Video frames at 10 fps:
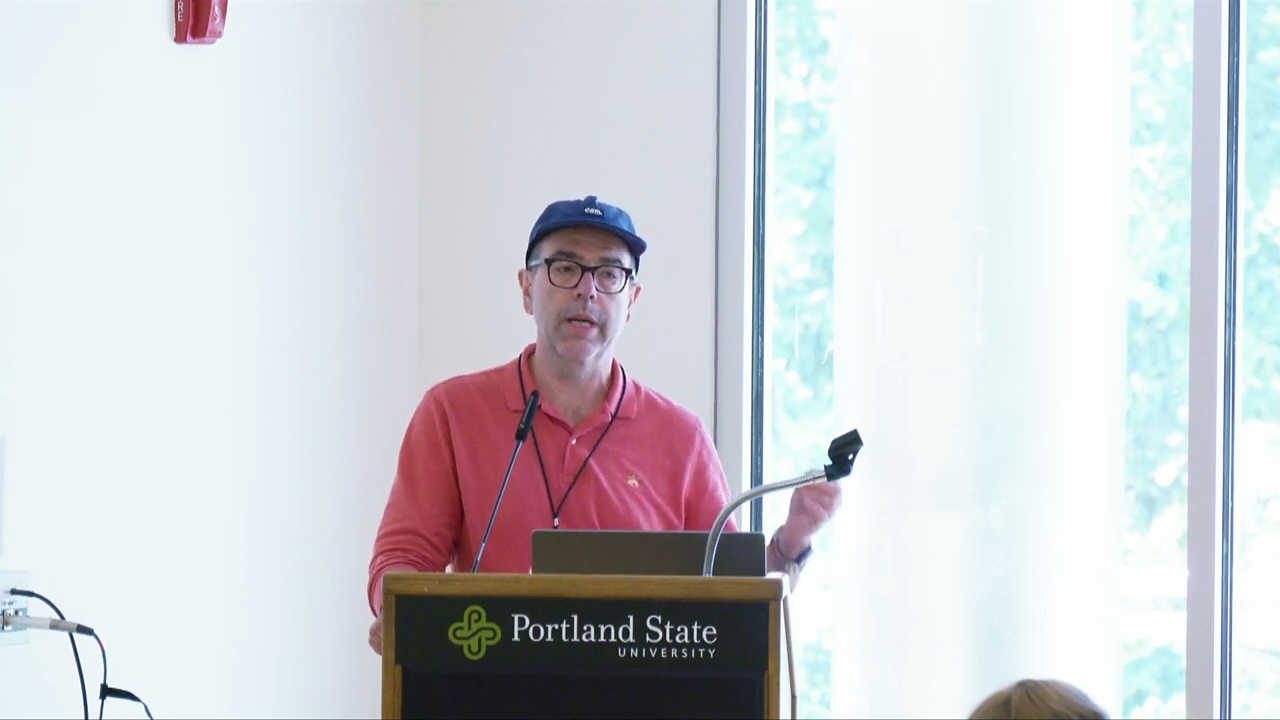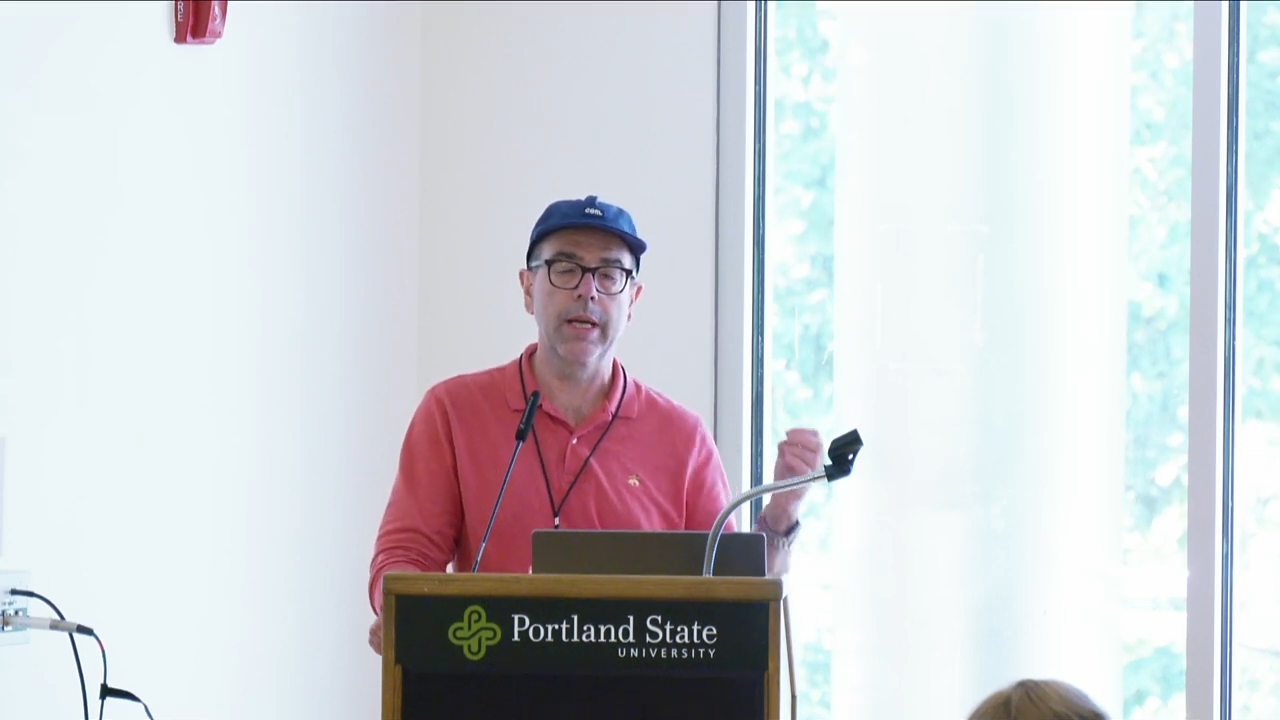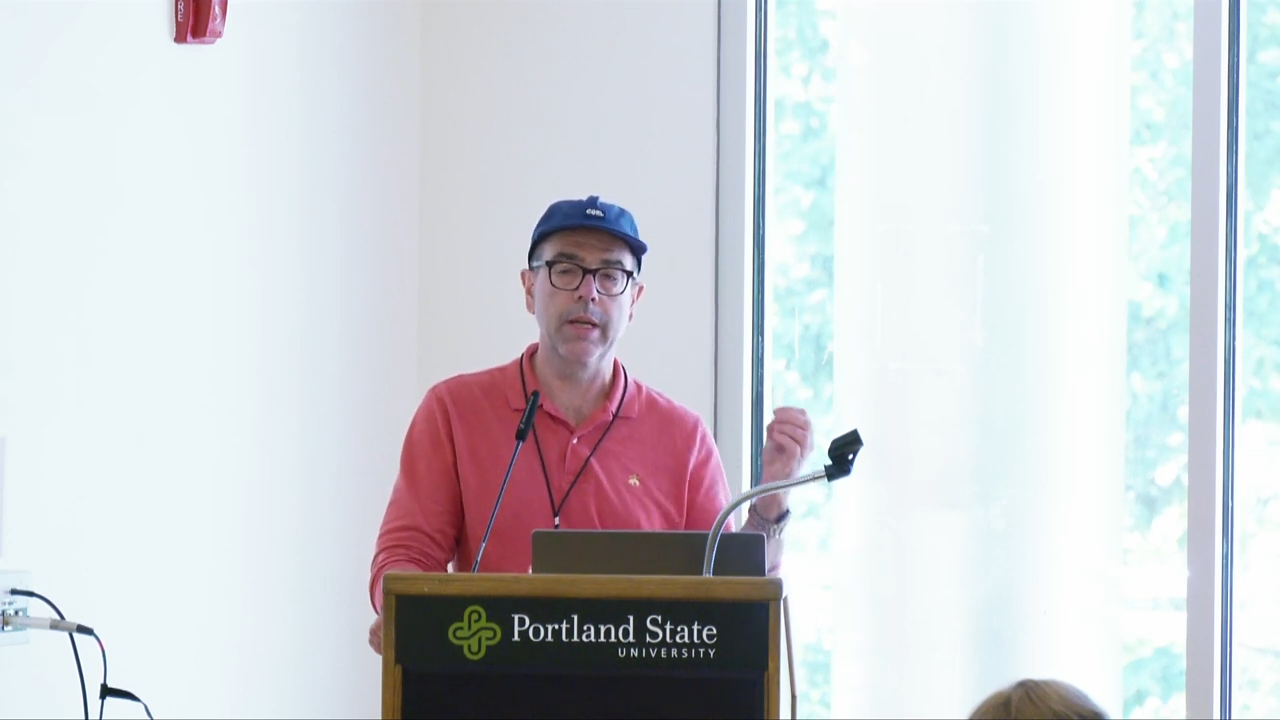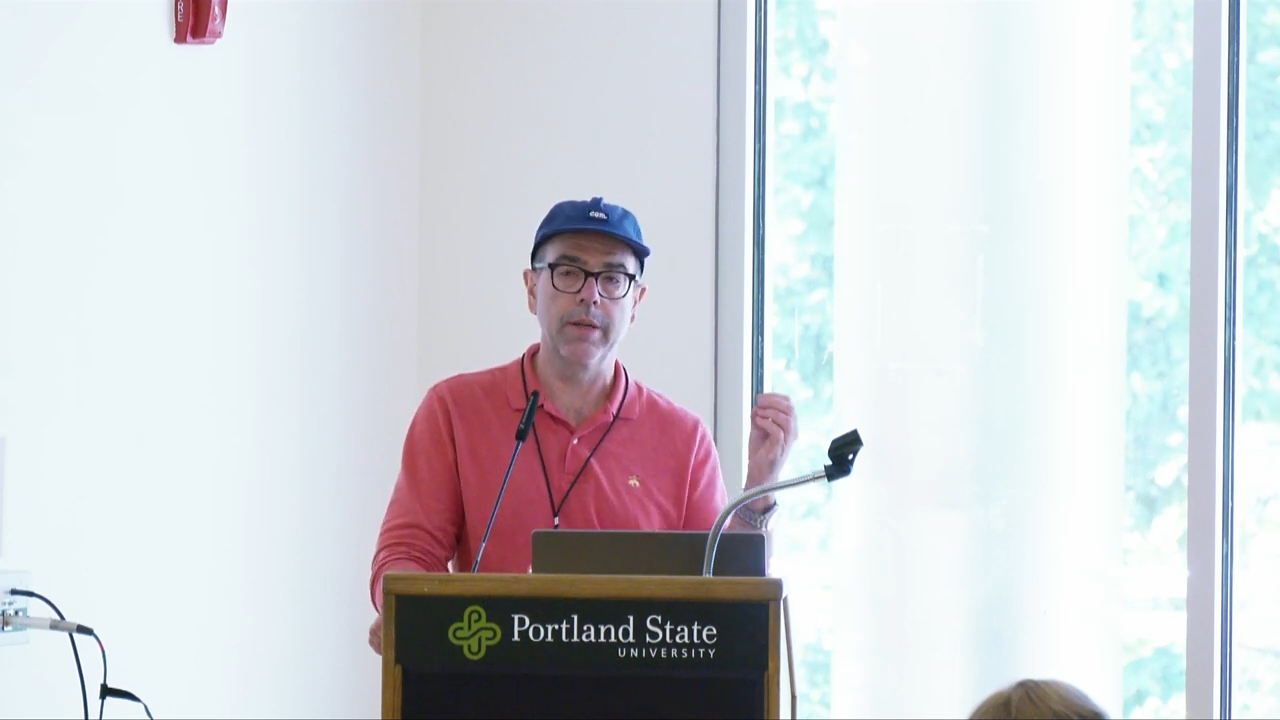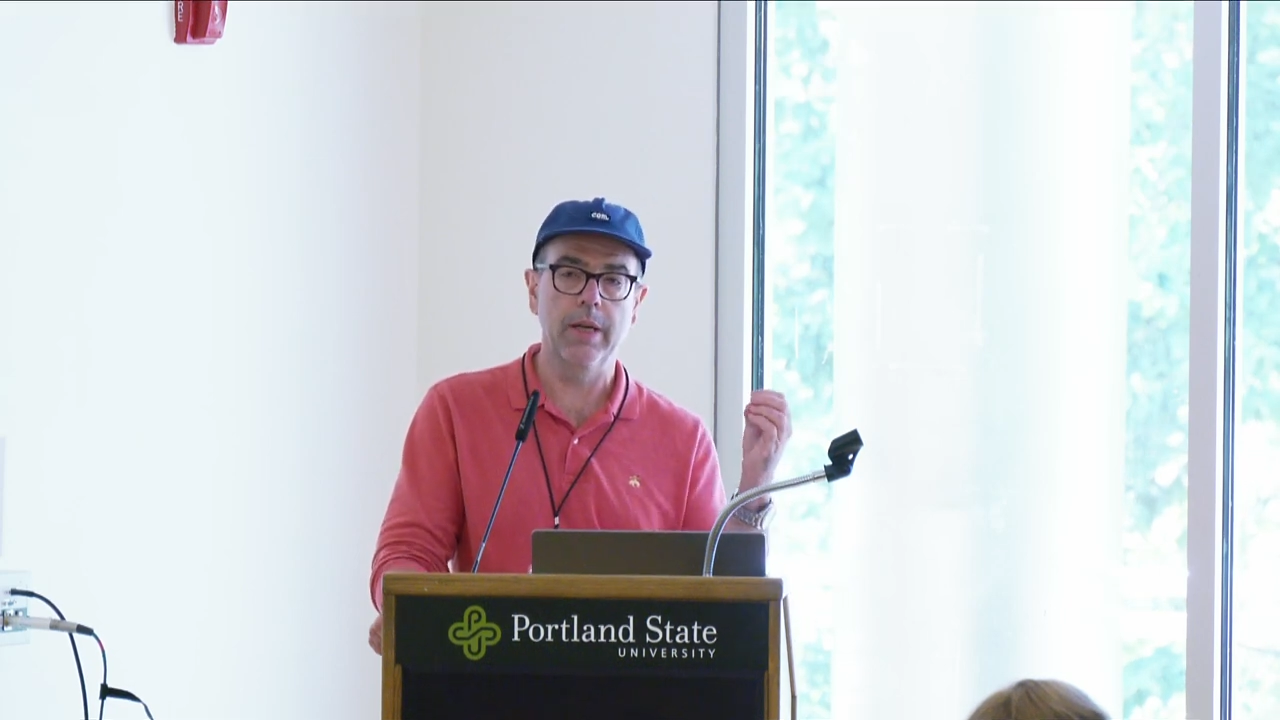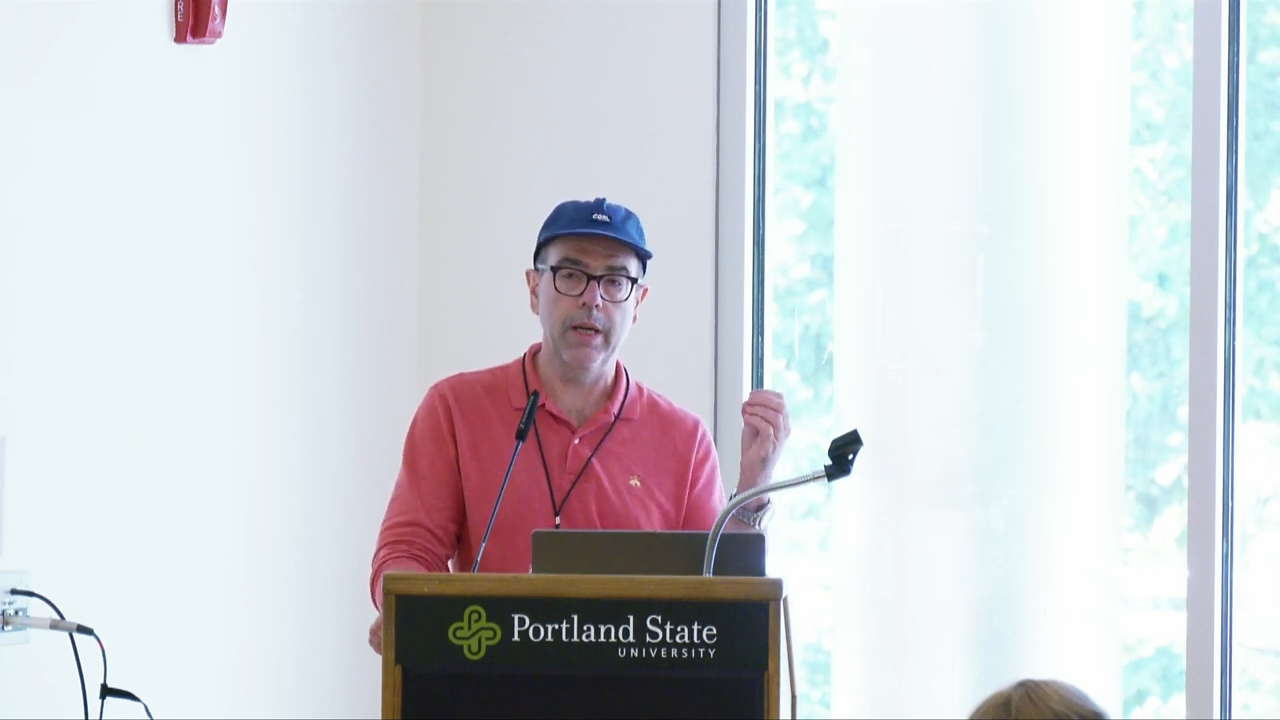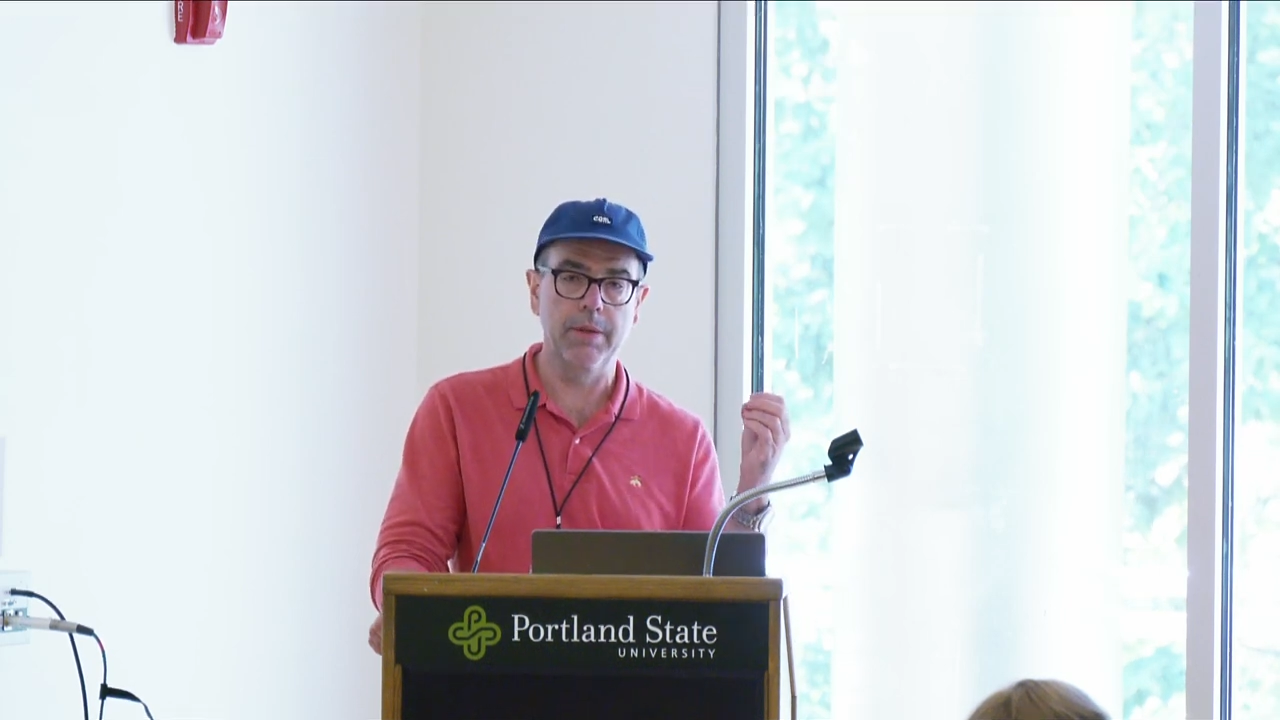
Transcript: and